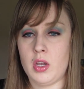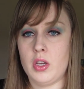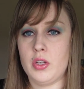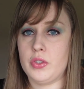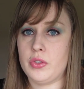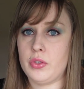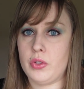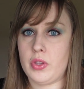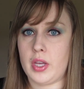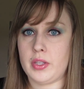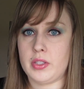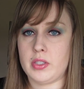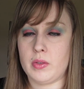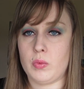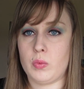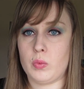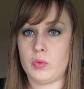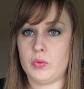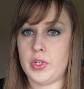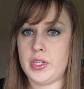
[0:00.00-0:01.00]
So that's a
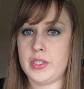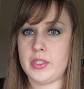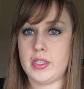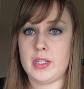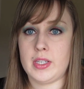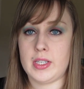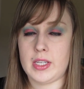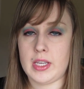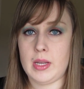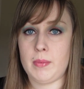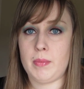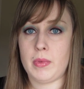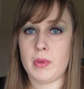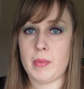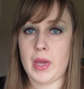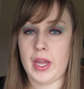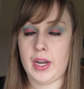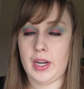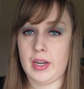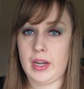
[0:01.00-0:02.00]
reason to keep them
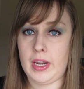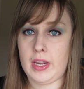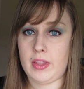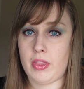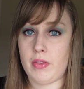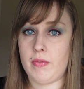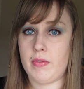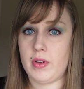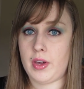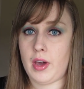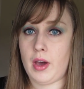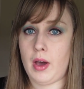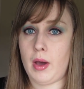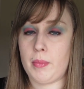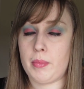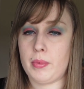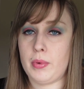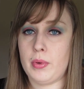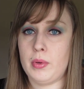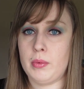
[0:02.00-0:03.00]
at 1/8 of a
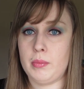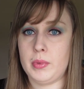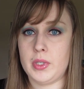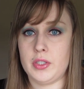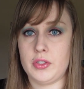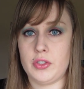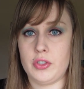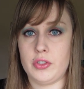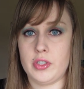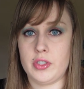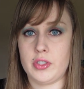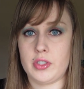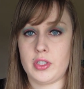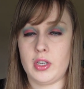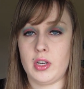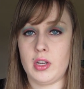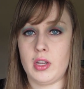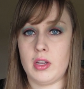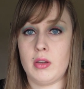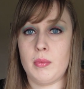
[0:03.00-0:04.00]
cup, because you're just
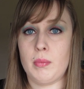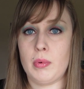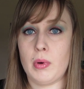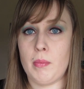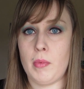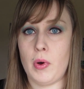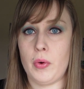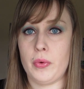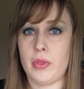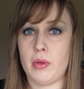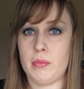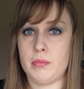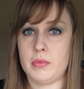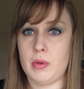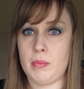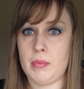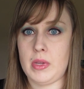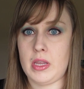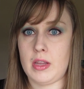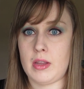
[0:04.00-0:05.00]
going to promote them
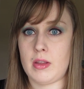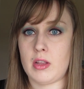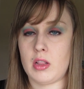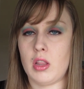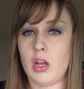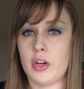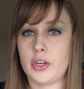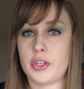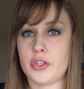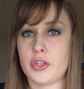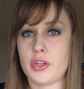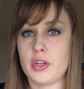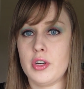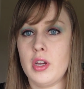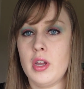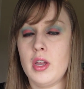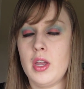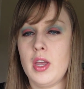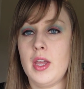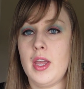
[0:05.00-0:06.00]
to be
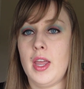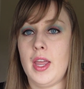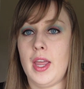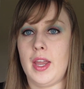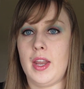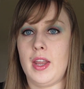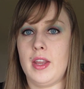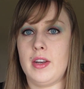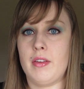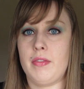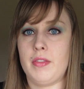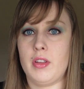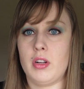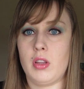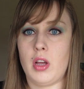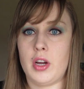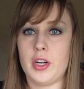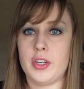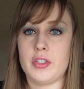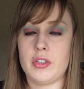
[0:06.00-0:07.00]
larger. And if they're
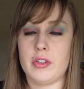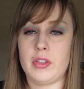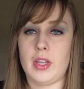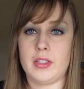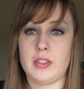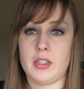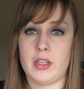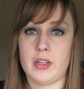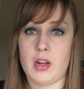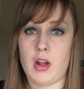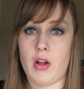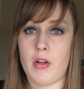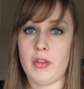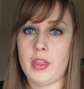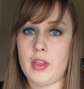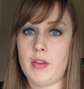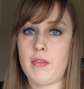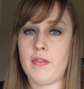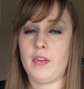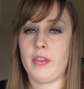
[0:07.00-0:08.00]
larger, that's
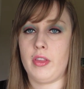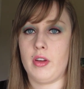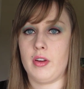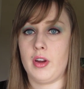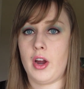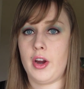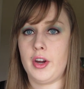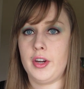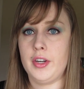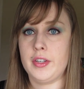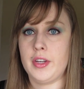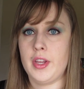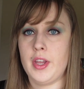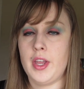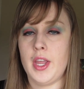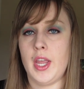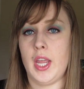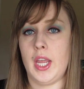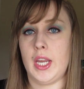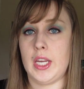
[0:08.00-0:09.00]
unhealthy for their heart.
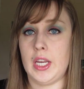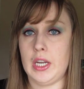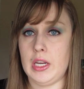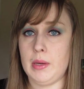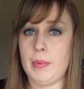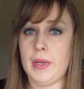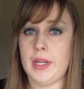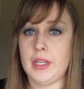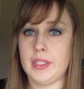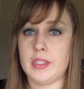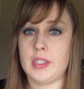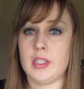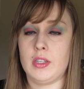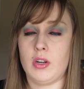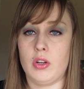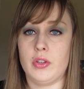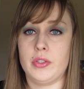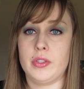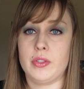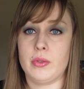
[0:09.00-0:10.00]
And guinea pigs can
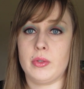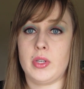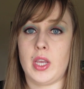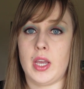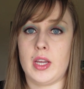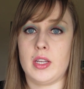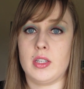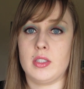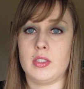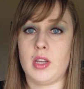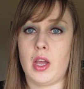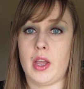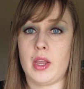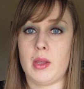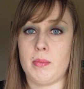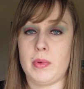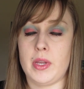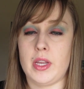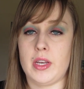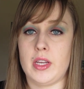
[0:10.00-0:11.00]
also get
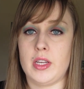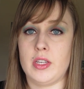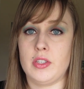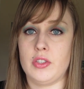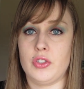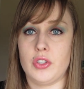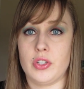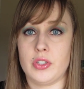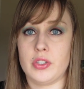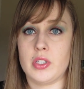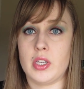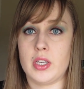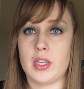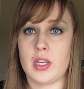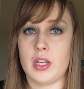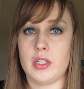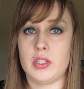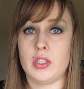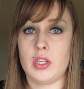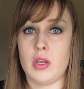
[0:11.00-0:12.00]
diabetes just like
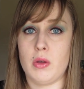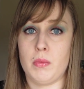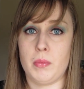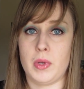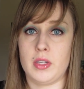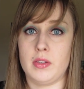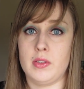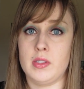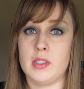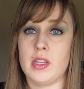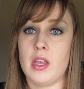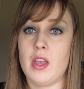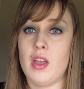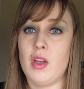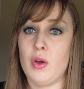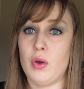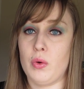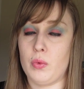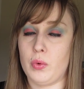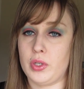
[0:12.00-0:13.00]
us humans,
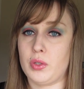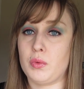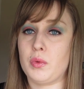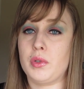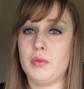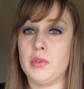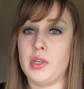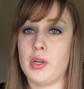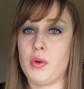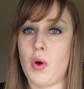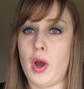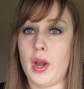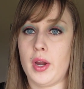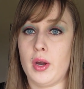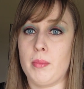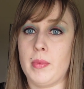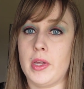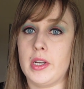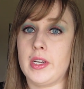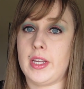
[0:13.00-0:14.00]
which would
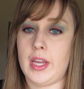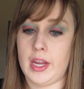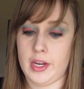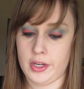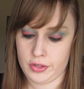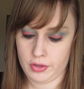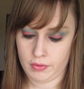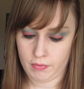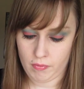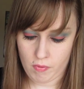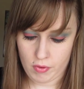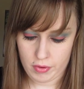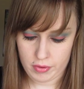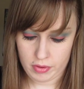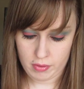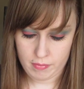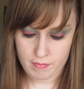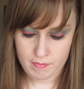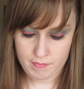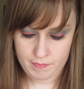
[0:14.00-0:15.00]
require medication for
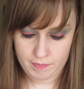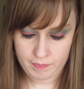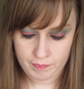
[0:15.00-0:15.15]
them.